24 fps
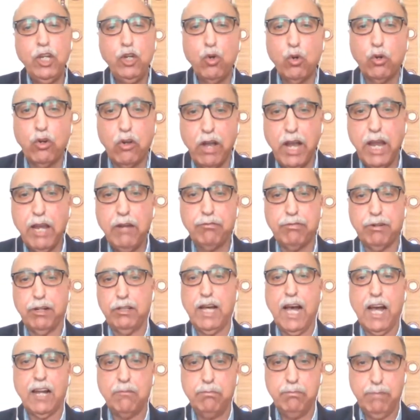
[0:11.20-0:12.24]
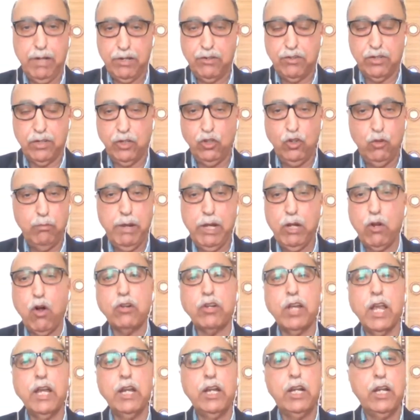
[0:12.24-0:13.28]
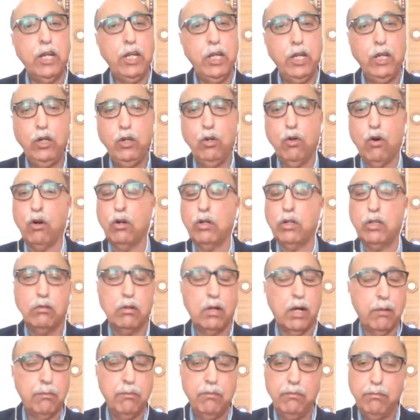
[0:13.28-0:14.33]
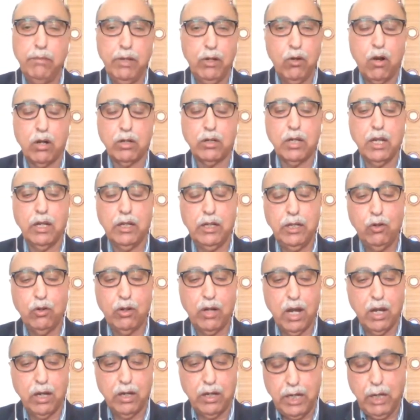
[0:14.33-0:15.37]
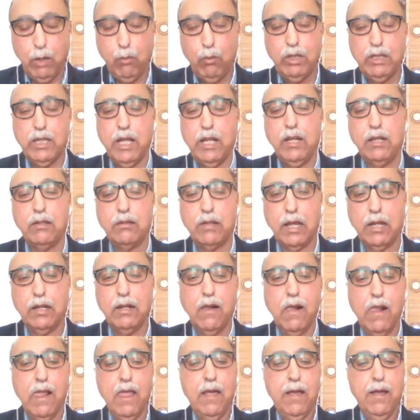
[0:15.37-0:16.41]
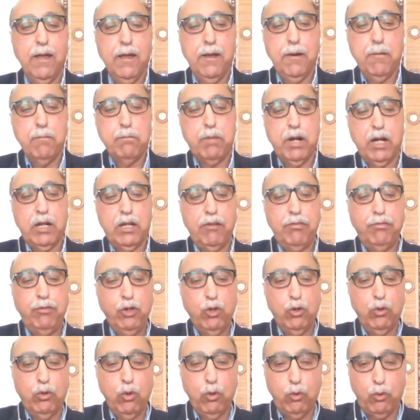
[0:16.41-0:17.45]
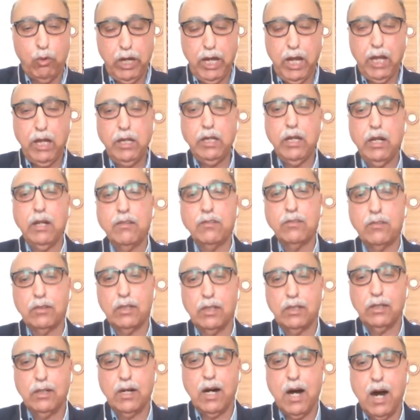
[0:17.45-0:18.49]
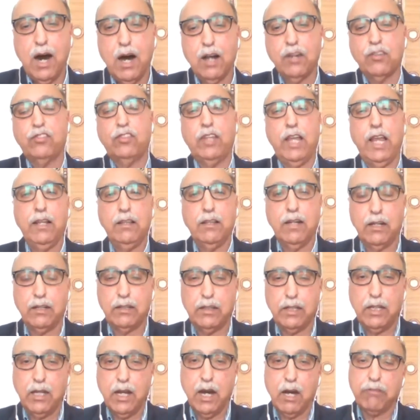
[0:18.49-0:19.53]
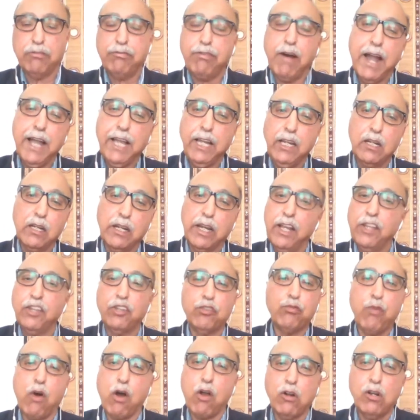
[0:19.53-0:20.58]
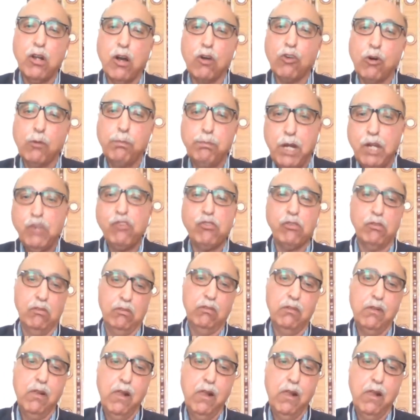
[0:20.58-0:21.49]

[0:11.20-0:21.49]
in Ukraine for that matter? You may not agree or uh, may not agree or agree with anything, but if you, Ukrainians uh, are saying that they are fighting against foreign occupation,